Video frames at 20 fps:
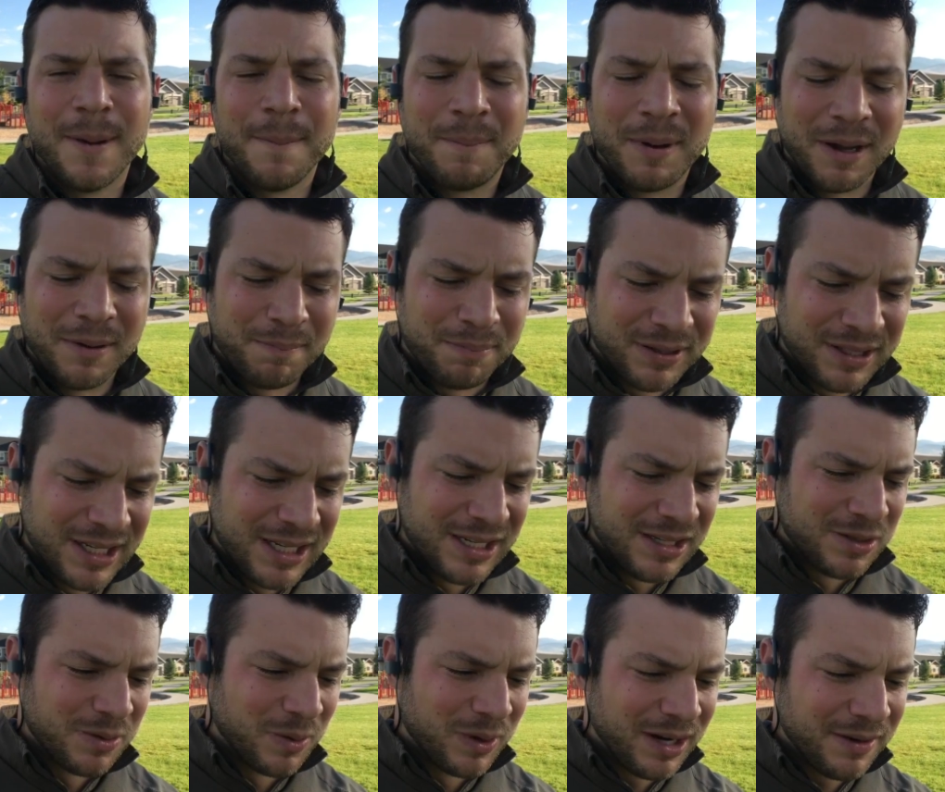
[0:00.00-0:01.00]
But
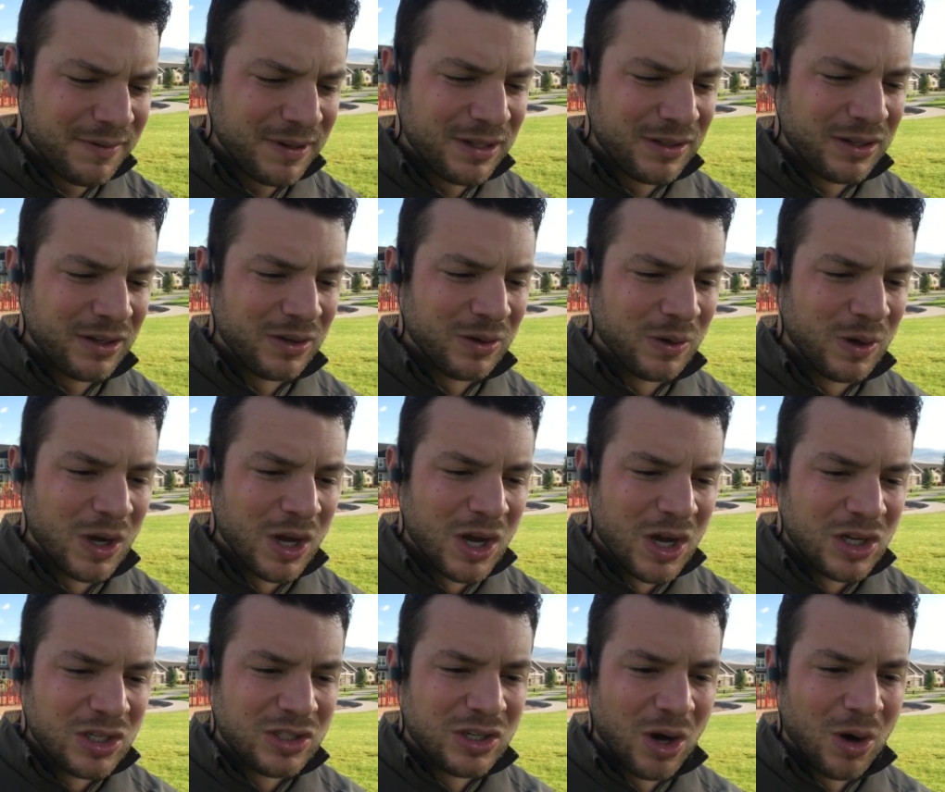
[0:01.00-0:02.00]
please, whatever you do,
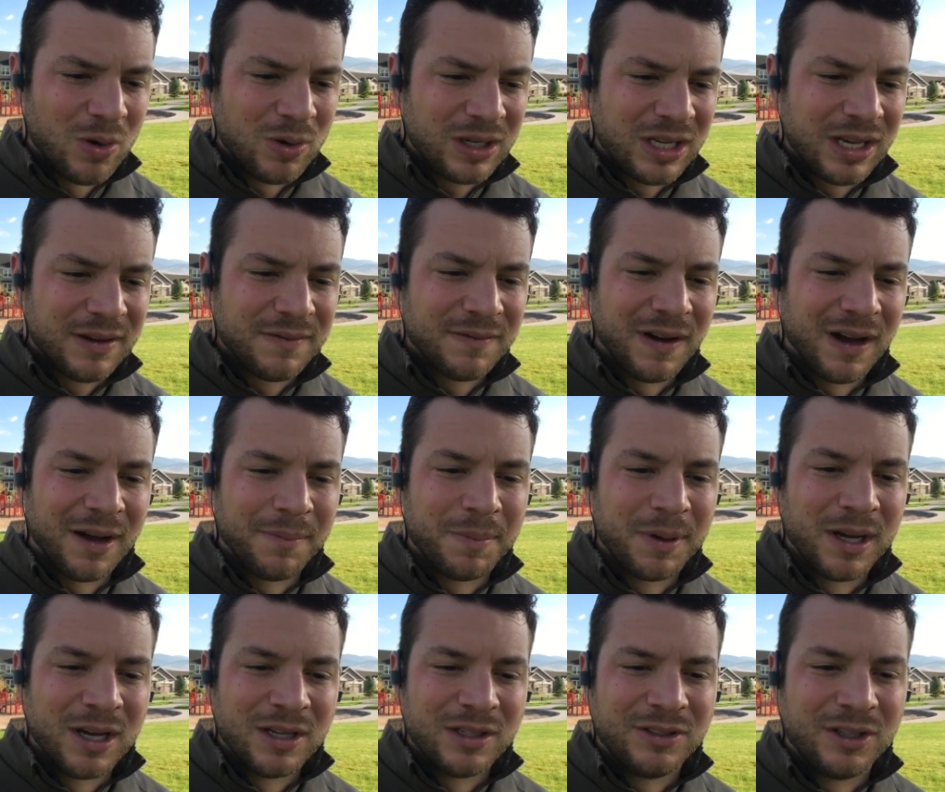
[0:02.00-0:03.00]
don't give up,
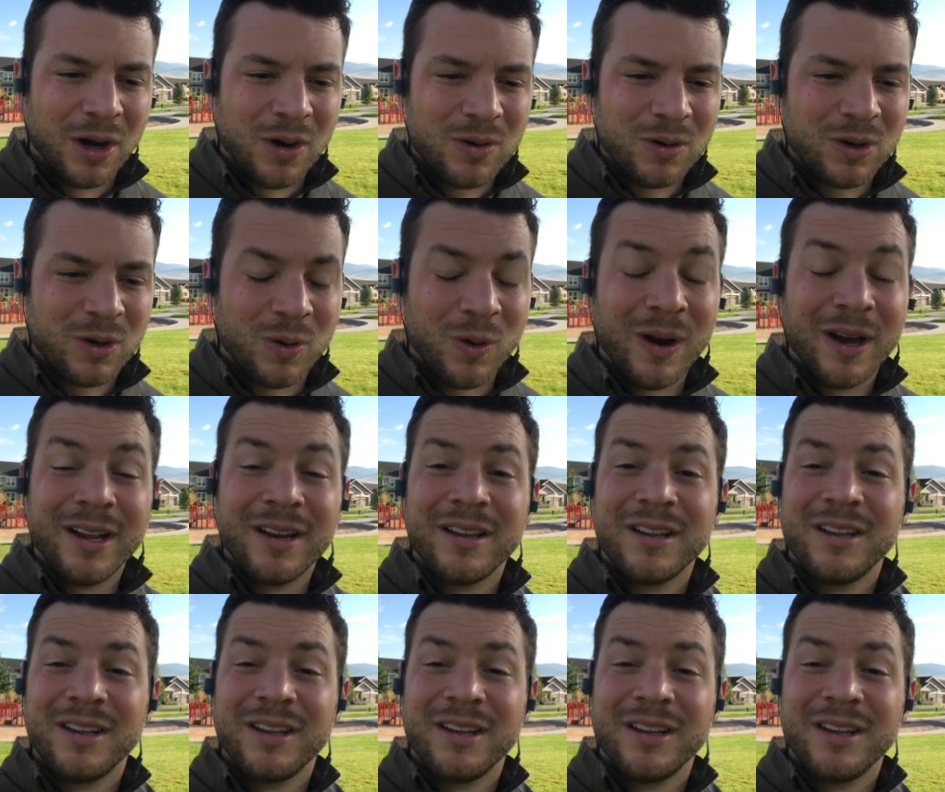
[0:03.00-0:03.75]
don't quit.